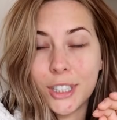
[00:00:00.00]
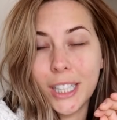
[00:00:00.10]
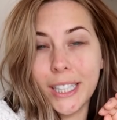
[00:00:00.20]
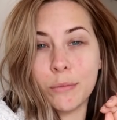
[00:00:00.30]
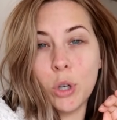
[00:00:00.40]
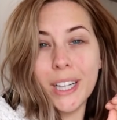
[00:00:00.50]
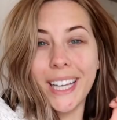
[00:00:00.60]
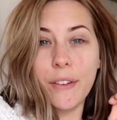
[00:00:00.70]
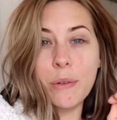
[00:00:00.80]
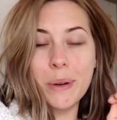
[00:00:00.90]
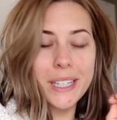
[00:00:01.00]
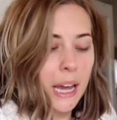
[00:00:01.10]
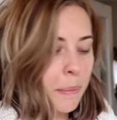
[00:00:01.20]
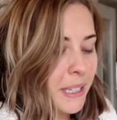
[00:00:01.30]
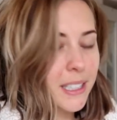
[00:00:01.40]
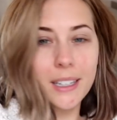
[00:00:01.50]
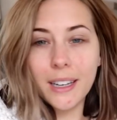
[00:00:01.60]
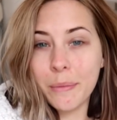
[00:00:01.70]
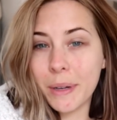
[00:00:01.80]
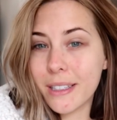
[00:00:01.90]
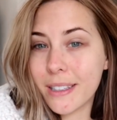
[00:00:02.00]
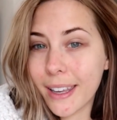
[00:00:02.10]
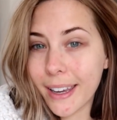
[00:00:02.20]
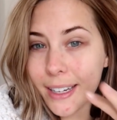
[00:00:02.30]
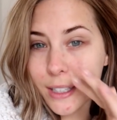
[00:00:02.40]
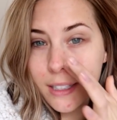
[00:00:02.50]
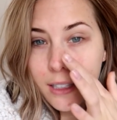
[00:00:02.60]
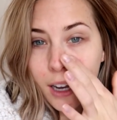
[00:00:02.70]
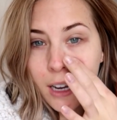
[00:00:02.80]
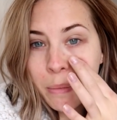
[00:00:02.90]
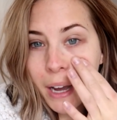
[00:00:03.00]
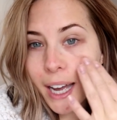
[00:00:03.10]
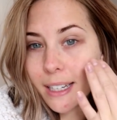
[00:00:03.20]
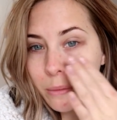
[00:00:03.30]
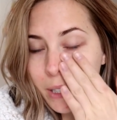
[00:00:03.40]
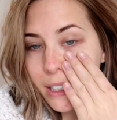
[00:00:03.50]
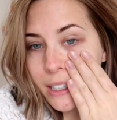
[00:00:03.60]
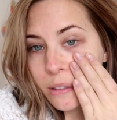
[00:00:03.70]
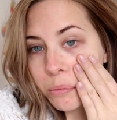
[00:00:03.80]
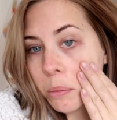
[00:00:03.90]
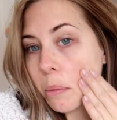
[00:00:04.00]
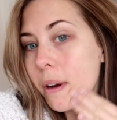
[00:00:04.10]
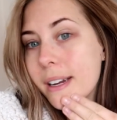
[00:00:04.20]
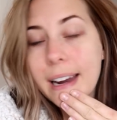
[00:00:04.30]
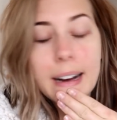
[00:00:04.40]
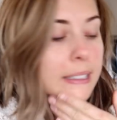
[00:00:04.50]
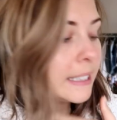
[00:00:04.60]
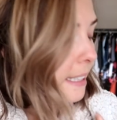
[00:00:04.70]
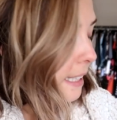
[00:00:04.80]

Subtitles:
Good morning, everybody. Happy Sunday. My skin is so bad. Oh my goodness, I've proper broken out.